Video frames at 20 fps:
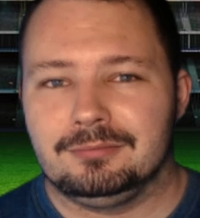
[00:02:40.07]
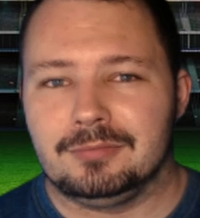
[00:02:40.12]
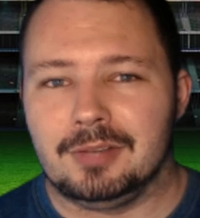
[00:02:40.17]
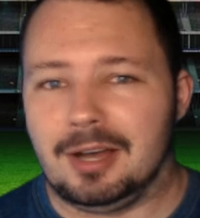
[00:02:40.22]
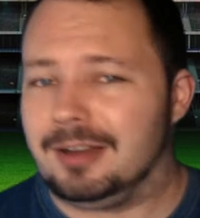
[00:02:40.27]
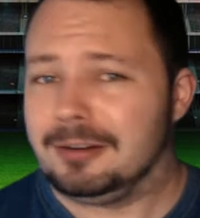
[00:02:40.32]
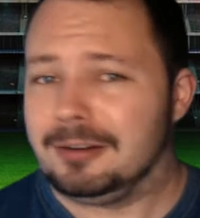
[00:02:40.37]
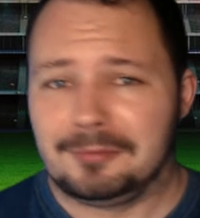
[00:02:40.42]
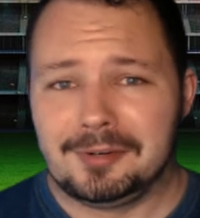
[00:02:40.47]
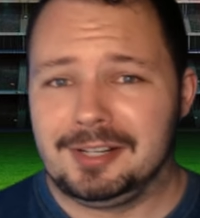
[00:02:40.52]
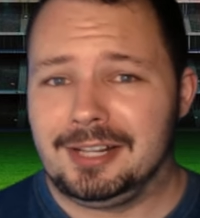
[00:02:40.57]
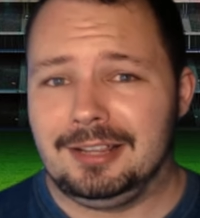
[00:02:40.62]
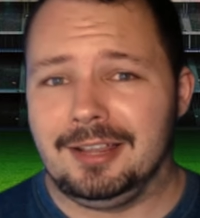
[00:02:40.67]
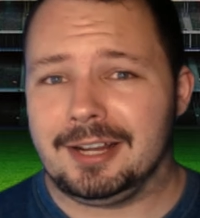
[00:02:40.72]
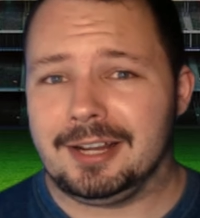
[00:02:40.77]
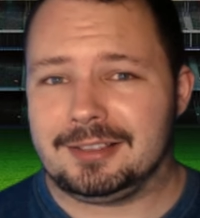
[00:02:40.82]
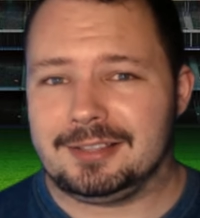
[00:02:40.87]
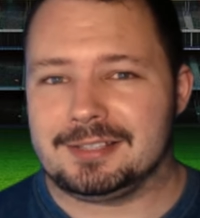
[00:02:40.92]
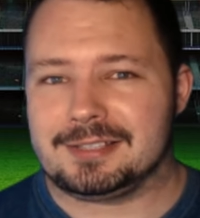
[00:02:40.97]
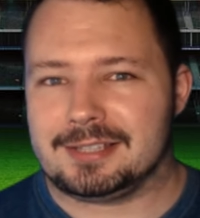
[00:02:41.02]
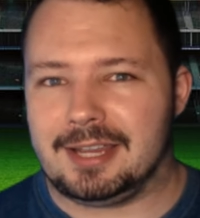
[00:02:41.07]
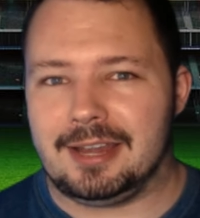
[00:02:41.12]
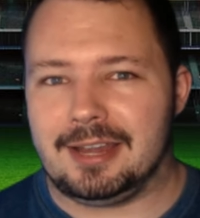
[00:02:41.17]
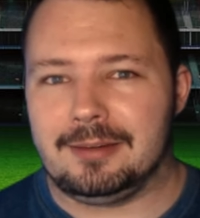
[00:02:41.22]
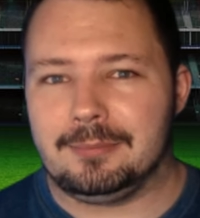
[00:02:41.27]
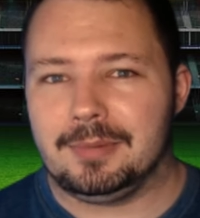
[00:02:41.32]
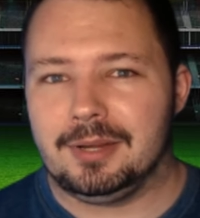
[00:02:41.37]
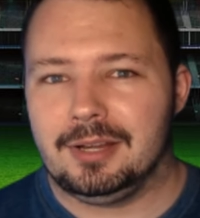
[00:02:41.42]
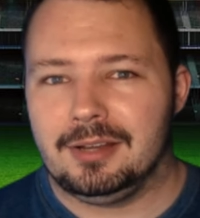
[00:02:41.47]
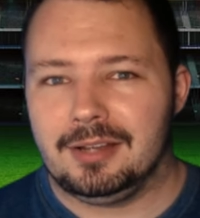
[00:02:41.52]
I really like this
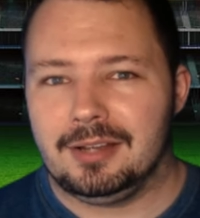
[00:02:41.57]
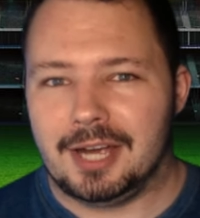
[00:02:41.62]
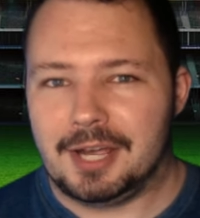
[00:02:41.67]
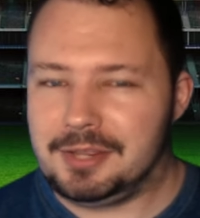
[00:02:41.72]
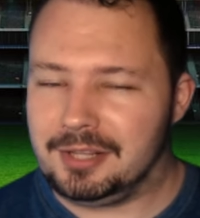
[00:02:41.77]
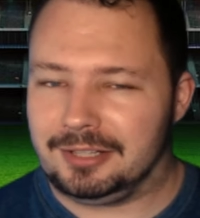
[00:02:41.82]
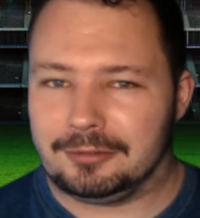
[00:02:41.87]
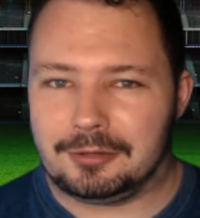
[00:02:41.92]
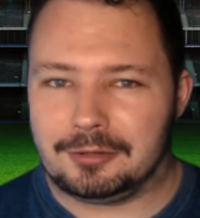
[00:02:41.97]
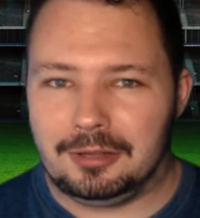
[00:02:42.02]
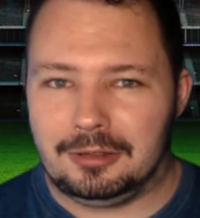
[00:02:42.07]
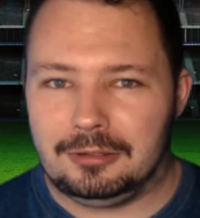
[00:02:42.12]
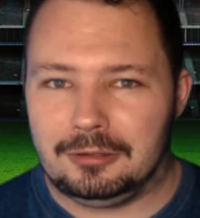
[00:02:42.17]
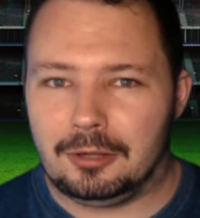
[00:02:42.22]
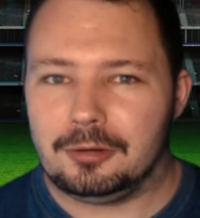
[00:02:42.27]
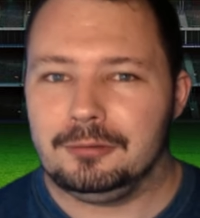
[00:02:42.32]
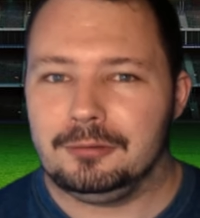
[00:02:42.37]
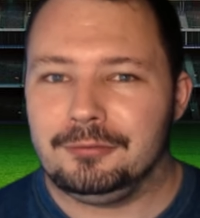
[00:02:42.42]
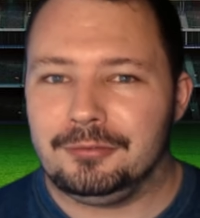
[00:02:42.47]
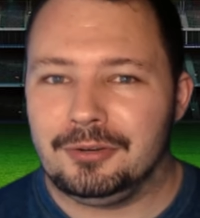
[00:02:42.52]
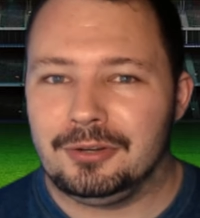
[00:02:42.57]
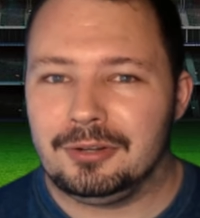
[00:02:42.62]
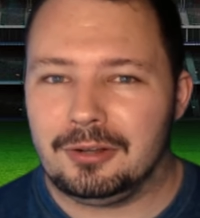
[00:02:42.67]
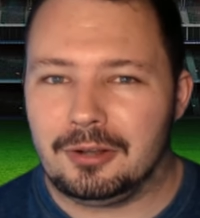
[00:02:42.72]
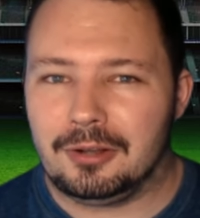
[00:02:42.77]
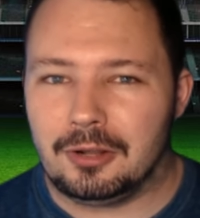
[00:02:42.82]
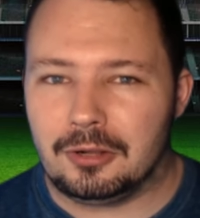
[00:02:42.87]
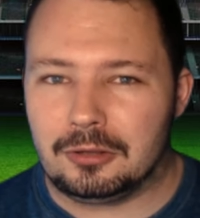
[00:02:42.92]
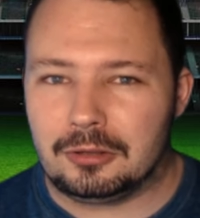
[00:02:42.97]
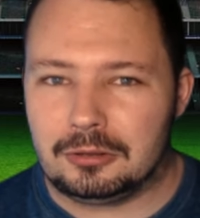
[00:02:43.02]
game. I think there are a lot of
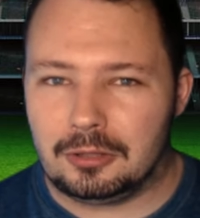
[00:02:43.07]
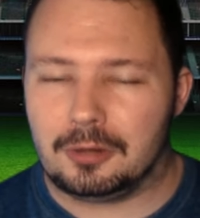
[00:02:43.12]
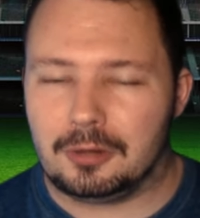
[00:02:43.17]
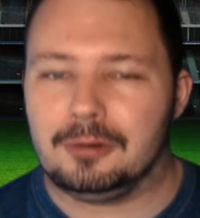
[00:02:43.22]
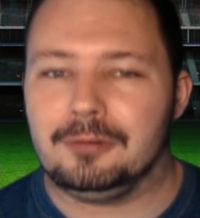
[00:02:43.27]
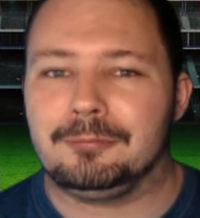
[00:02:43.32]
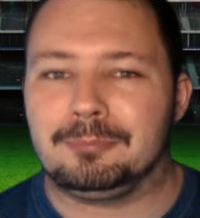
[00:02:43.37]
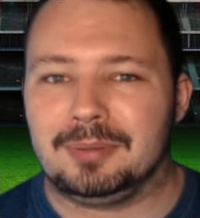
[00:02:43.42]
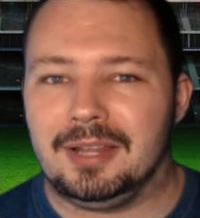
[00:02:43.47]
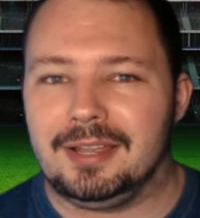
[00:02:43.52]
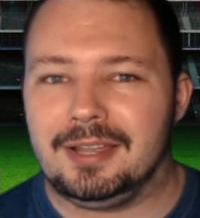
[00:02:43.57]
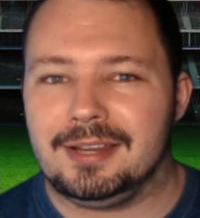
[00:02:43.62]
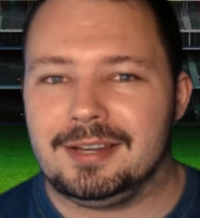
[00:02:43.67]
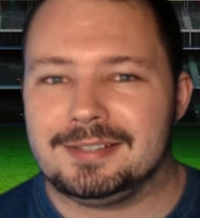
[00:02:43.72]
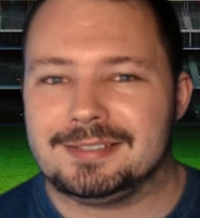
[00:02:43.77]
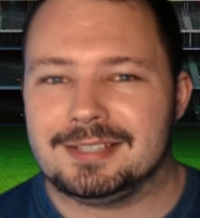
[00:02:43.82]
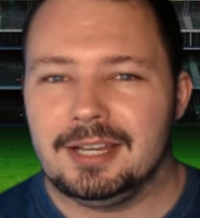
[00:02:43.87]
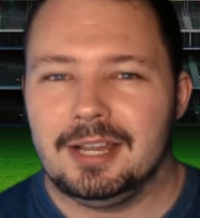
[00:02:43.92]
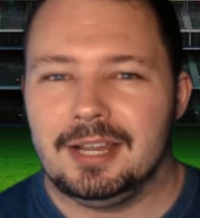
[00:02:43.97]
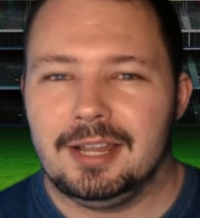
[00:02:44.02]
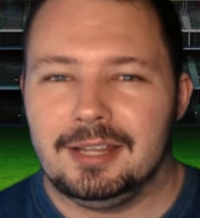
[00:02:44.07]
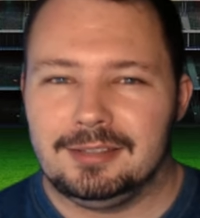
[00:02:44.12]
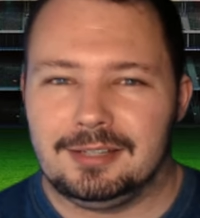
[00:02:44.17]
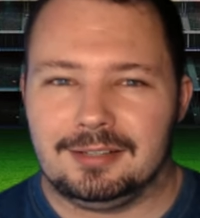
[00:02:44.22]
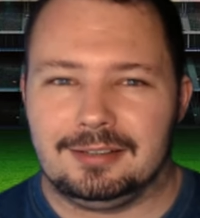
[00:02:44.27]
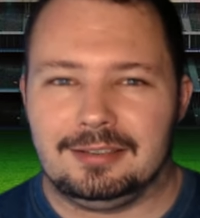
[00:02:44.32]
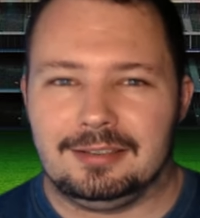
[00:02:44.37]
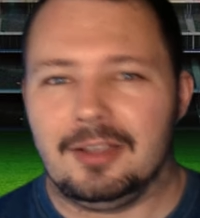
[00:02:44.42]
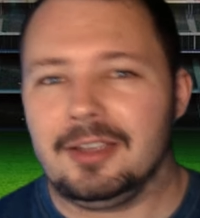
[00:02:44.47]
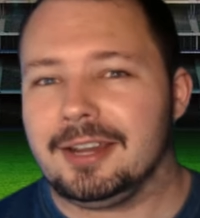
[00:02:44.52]
a lot of players
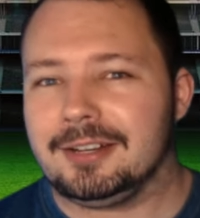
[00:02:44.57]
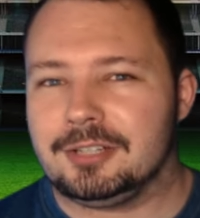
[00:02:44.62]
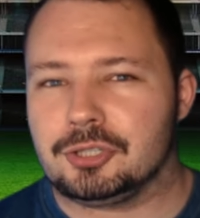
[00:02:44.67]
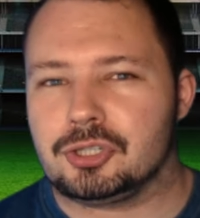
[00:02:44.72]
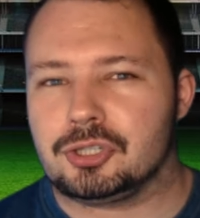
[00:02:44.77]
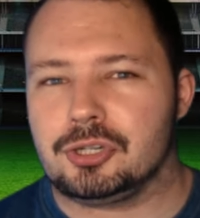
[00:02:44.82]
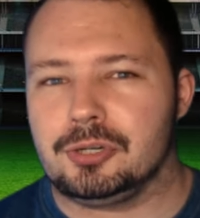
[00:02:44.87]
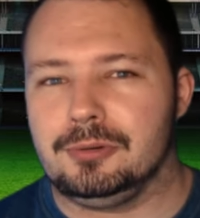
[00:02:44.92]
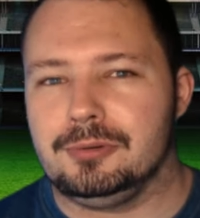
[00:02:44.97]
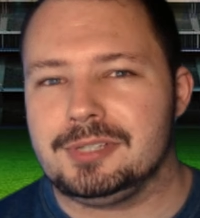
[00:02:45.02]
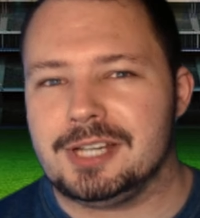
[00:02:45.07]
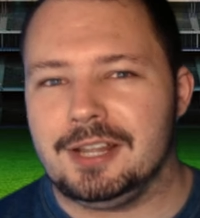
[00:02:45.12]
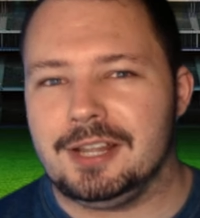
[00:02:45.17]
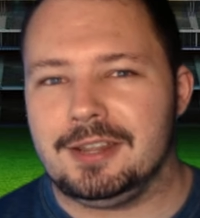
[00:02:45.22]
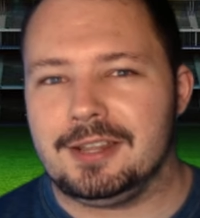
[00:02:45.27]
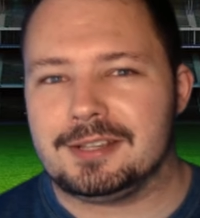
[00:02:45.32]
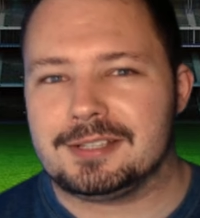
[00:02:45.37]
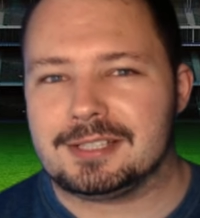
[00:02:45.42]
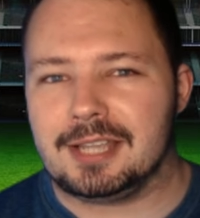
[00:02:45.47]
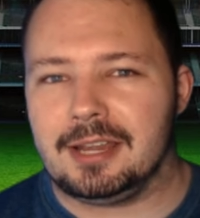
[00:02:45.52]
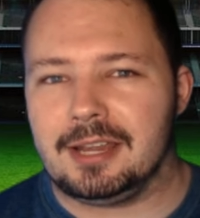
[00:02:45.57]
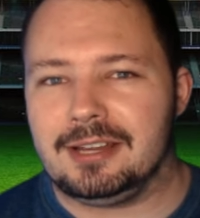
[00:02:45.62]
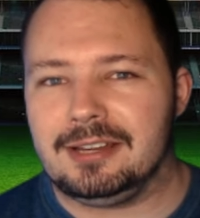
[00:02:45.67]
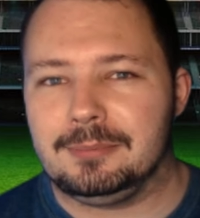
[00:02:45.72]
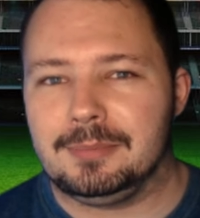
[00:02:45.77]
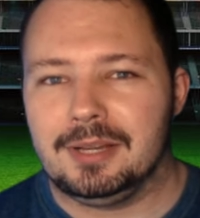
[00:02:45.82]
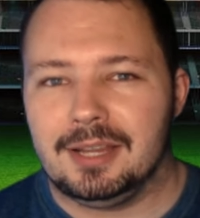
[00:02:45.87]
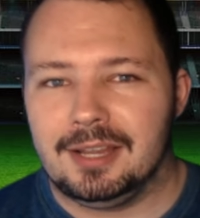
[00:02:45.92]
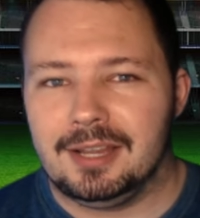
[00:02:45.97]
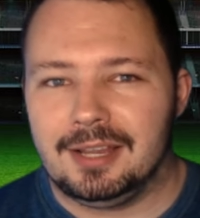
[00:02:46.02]
that like to shoot in this
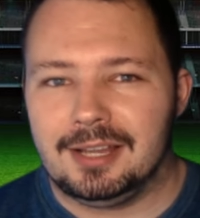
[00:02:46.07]
game.